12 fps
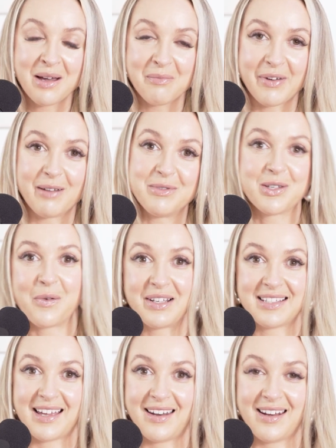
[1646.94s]
But I'm so
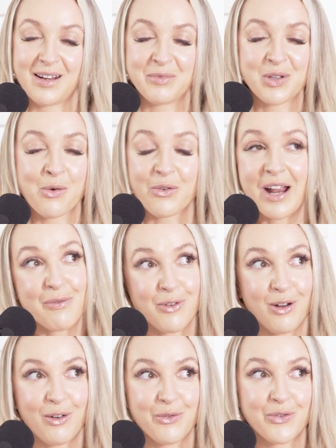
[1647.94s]
excited, and I'm so
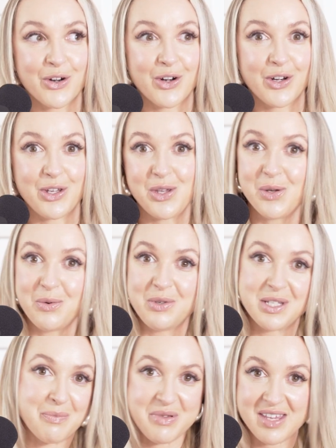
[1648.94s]
grateful for you
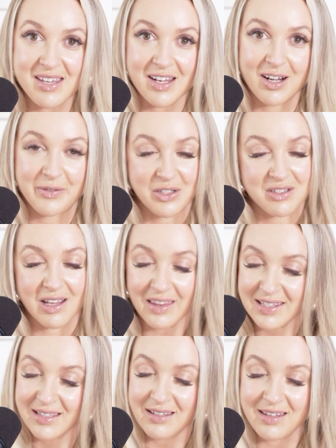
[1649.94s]
to be here if you're still
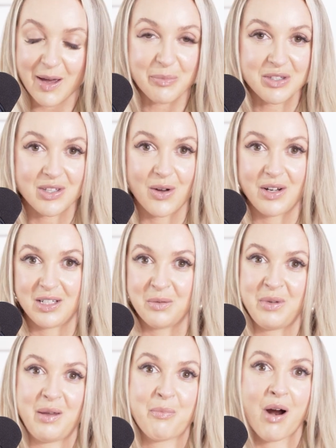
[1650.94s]
listening to the episode and to
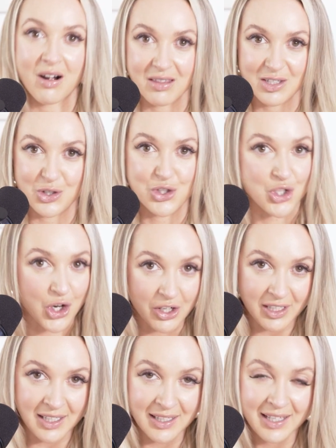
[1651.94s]
being part of this
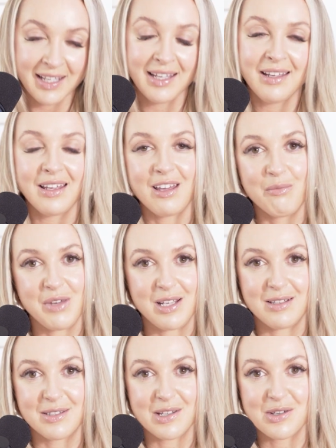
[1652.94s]
journey. It
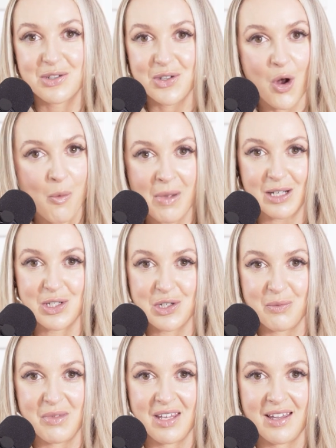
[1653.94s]
means so much
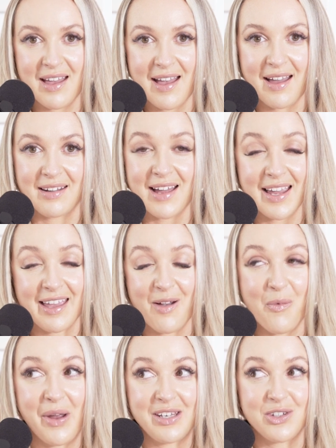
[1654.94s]
to me, and I
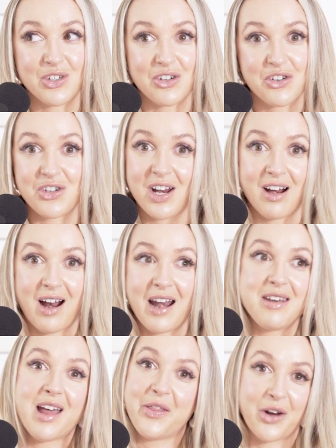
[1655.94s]
can't wait to just share
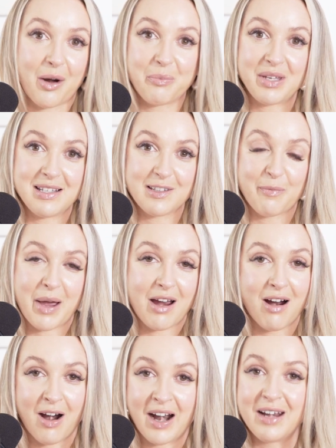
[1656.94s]
another piece of my
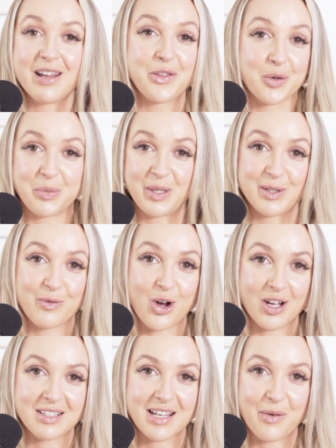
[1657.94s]
heart, another piece of
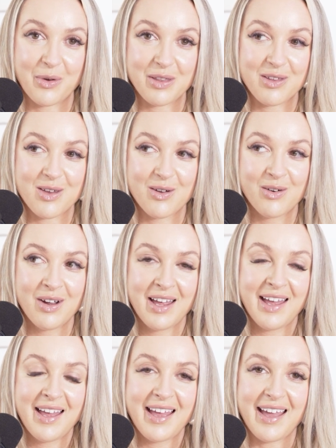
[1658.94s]
content with you.
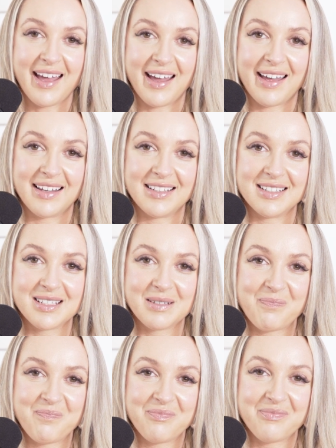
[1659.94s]
And
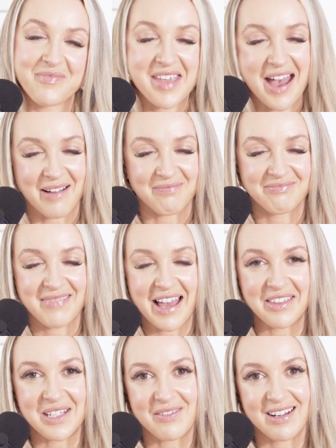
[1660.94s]
yeah,
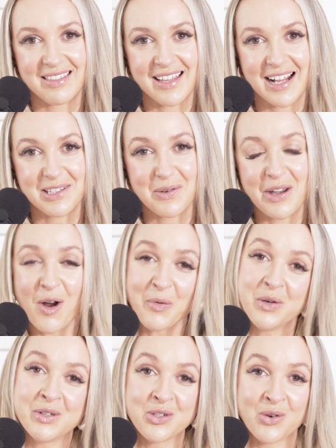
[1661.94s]
I'll leave it at that. So I hope
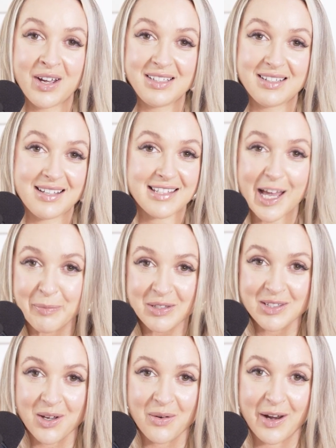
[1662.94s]
you enjoyed today's
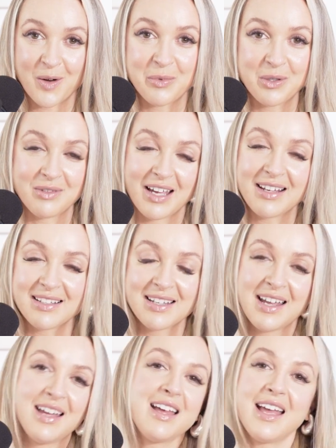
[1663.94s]
episode. I hope you liked
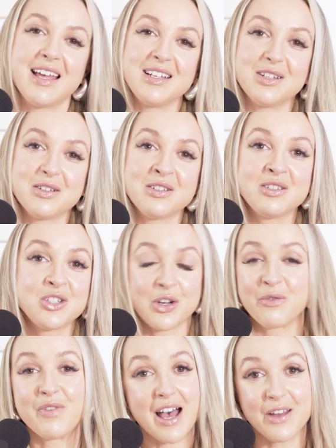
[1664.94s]
and
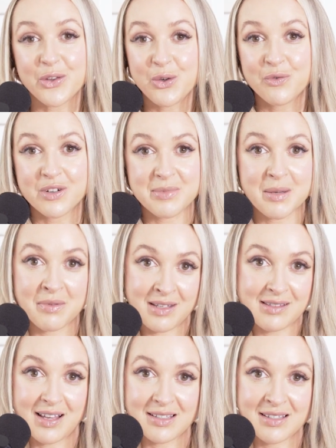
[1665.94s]
took value from some of
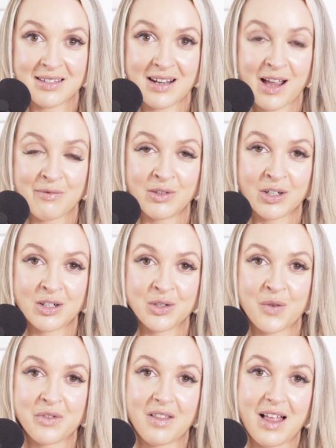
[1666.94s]
these lessons that I've learned
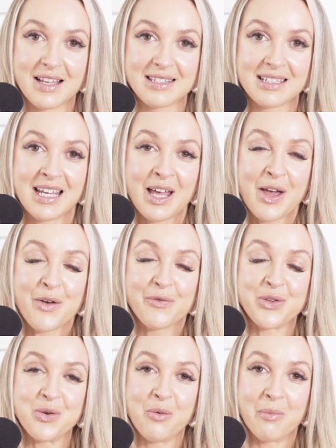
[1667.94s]
over the last
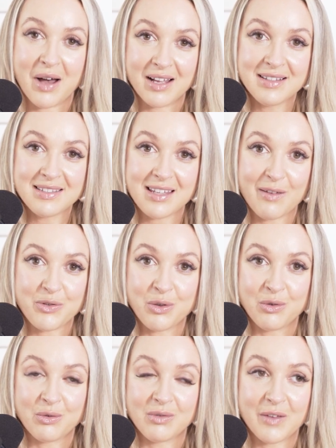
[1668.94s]
few months. If
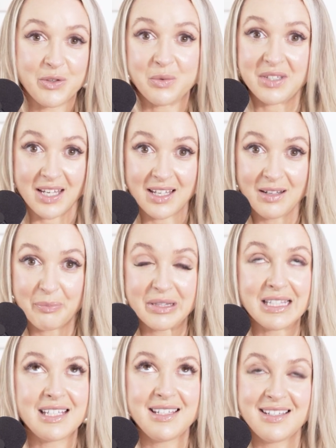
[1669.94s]
you did,
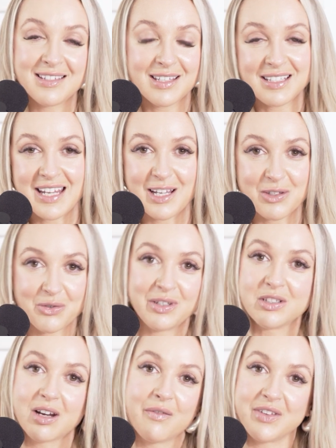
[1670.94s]
please take a
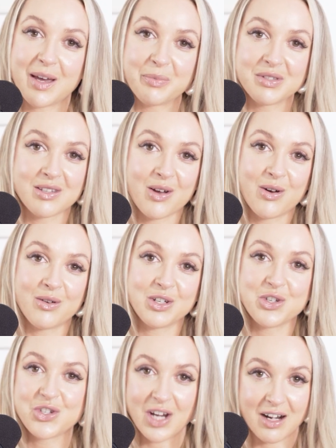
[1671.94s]
screenshot of the
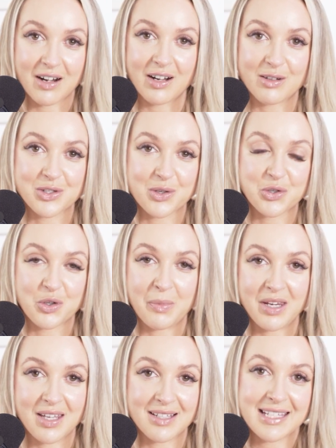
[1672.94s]
episode, share it on social
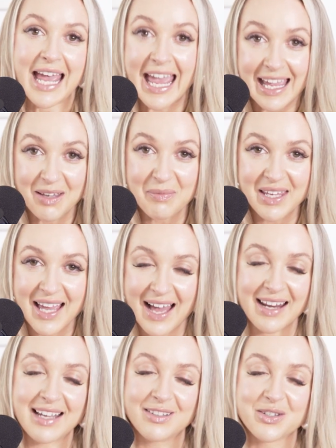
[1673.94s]
media, tag me
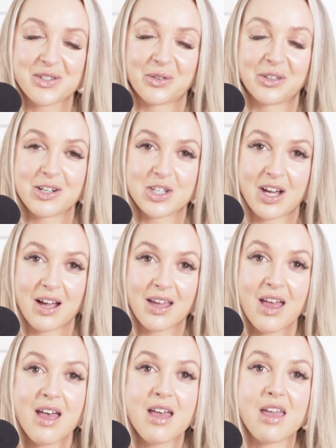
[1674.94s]
at Ayla Sorachuk.
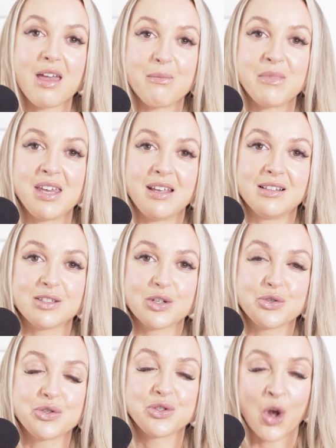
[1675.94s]
It means
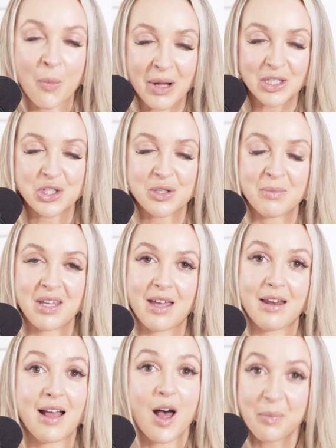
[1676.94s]
so much to me.
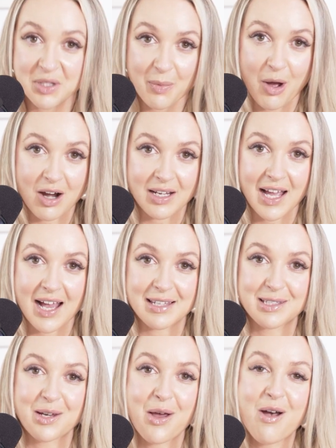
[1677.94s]
It helps the
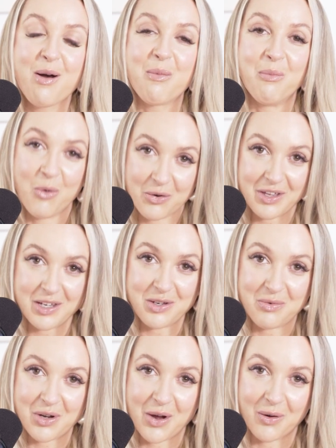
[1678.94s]
podcast more than
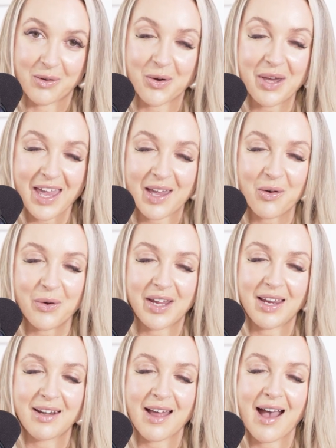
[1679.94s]
you know. Okay,
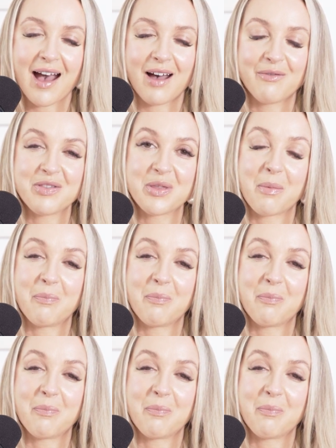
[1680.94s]
Queen, have the